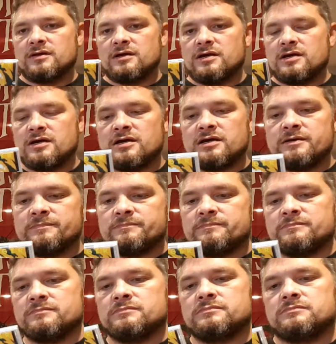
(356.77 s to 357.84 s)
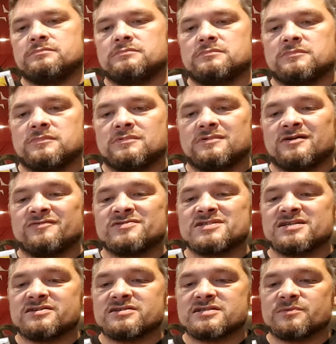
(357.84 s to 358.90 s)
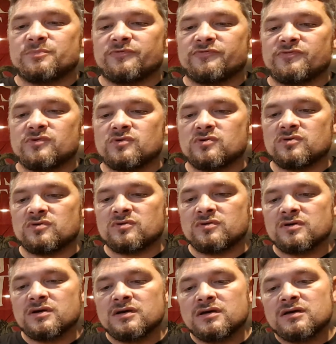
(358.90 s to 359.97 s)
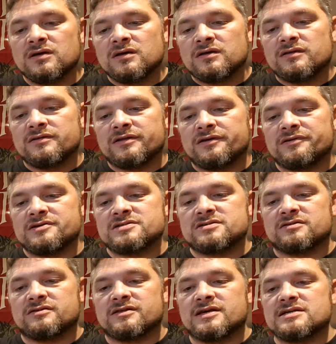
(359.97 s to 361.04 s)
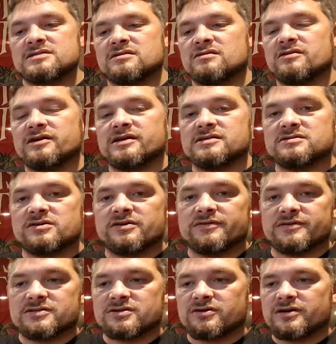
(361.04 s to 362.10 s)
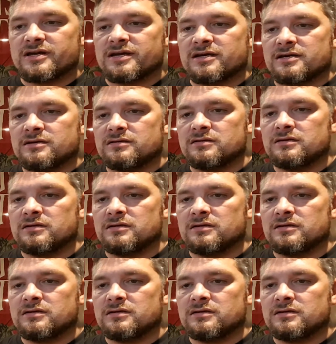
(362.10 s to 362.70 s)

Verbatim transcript: Um, obviously, I said before, the only song of theirs I like is Eye of the Tiger.